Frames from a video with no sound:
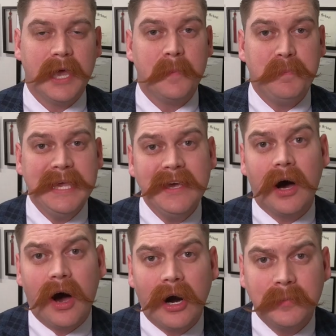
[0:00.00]
Being
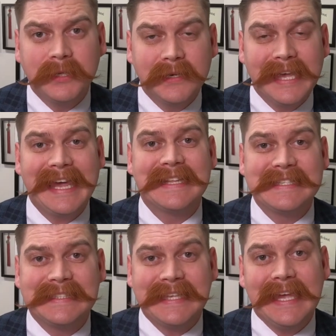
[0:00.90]
armed and
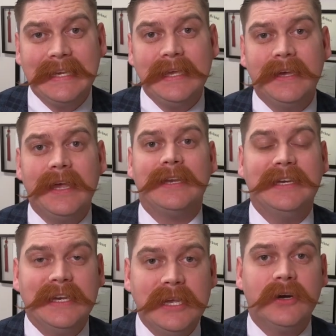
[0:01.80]
standing
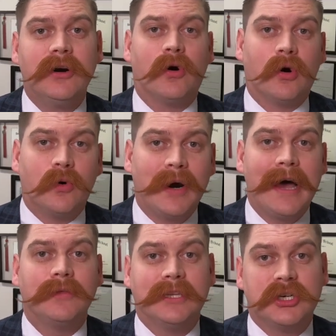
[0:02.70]
near or
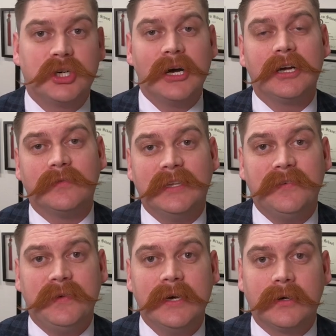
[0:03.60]
around the trunk of the
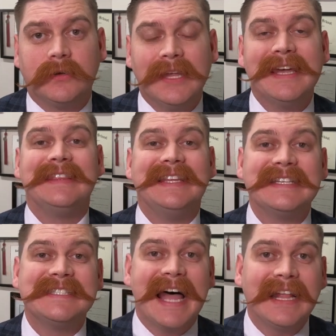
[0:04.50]
vehicle
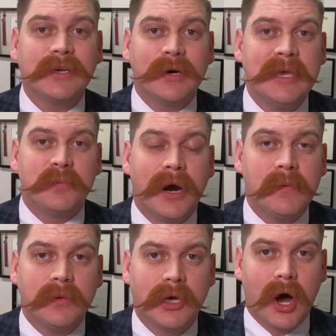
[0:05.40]
does not create
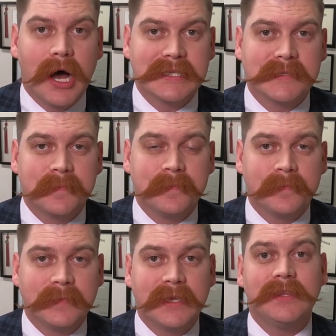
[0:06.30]
probable cause
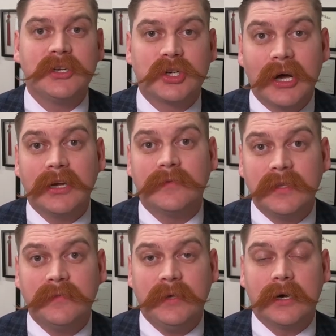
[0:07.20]
that the trunk of
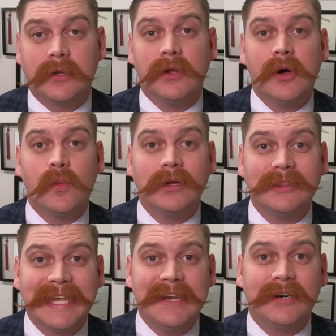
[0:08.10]
the vehicle will
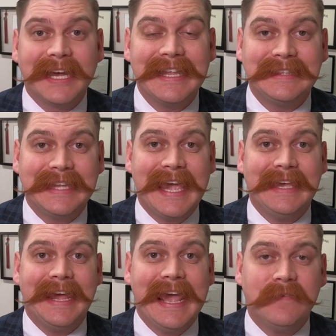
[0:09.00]
later
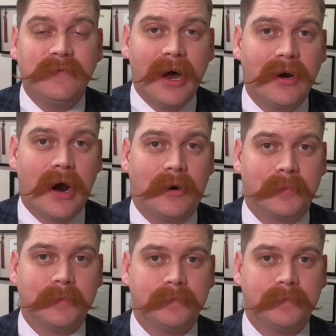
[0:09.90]
contain a firearm.